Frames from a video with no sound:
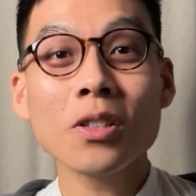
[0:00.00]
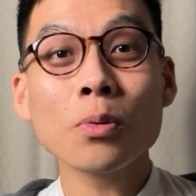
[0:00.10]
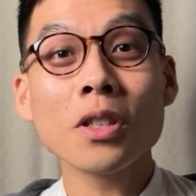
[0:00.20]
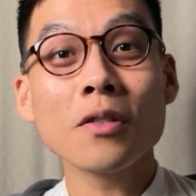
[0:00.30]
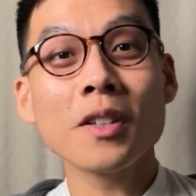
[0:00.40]
And this
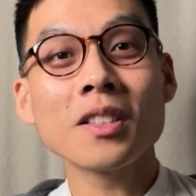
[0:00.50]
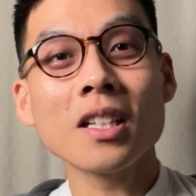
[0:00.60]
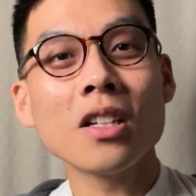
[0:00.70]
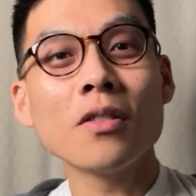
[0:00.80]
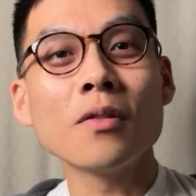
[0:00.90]
is one of the
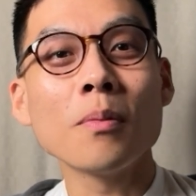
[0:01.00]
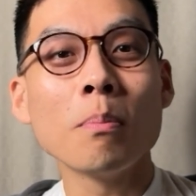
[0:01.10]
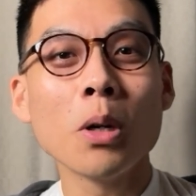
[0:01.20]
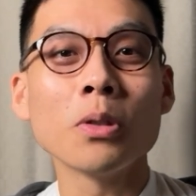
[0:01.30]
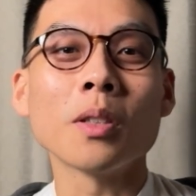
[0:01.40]
things I love
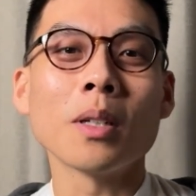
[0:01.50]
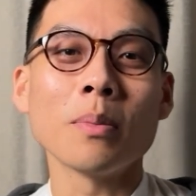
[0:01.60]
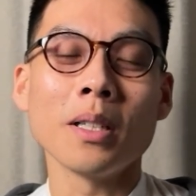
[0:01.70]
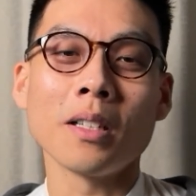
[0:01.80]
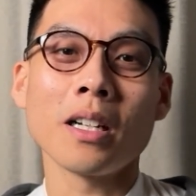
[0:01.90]
most
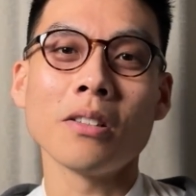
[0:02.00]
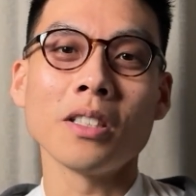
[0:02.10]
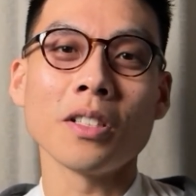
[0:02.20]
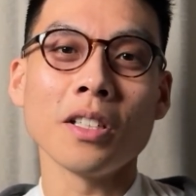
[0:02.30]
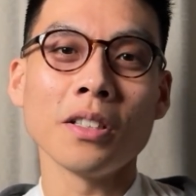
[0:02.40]
about being a cloud
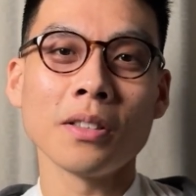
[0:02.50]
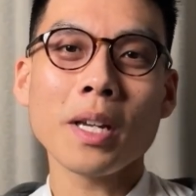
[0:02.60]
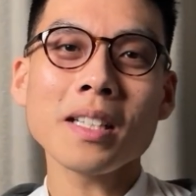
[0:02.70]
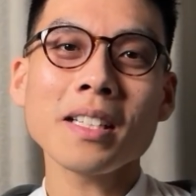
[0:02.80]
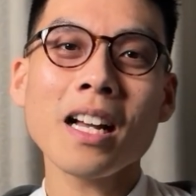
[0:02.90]
engineer. We
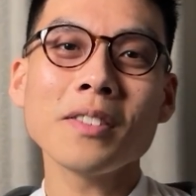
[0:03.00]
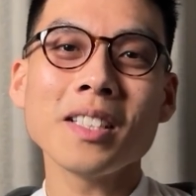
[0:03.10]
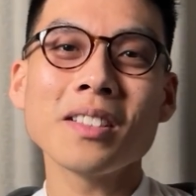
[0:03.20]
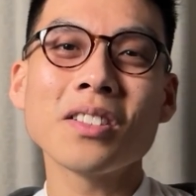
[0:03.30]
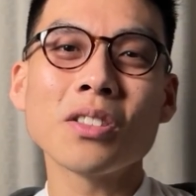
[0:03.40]
get to have
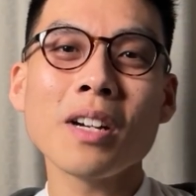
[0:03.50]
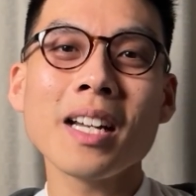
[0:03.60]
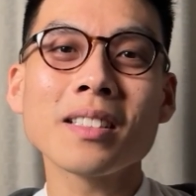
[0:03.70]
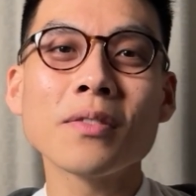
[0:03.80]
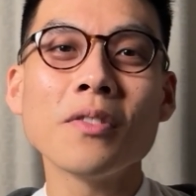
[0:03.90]
this
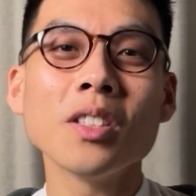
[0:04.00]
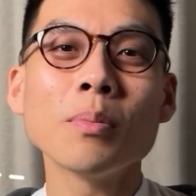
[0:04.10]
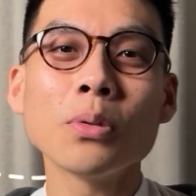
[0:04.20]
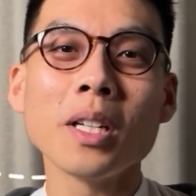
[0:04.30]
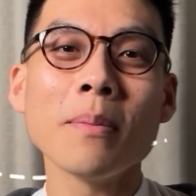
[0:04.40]
direct,
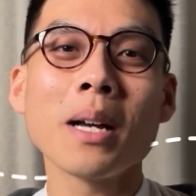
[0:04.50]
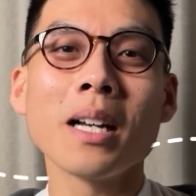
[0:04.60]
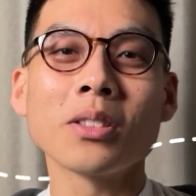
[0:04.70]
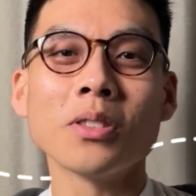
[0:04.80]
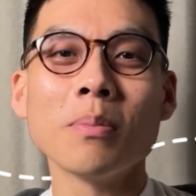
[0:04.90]
visible
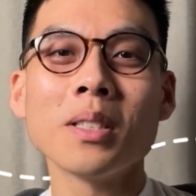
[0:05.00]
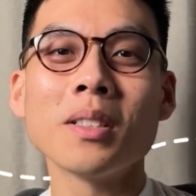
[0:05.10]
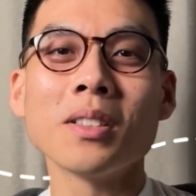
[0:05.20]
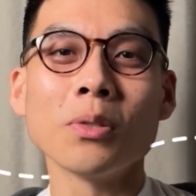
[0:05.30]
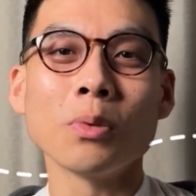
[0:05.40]
impact on the
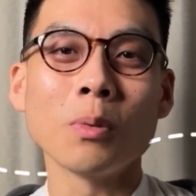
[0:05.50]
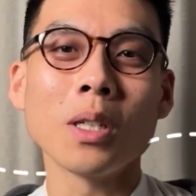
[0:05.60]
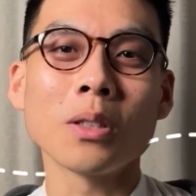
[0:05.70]
businesses we